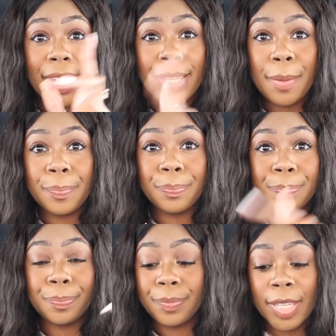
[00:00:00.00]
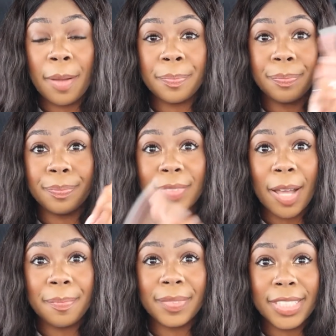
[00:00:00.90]
Yep, yep,
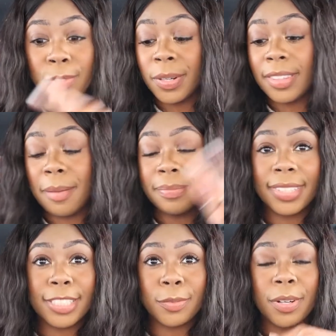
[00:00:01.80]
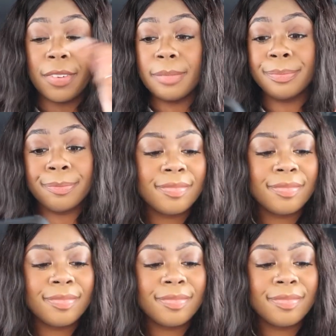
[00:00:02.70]
yep. This is one of them. This is one of them.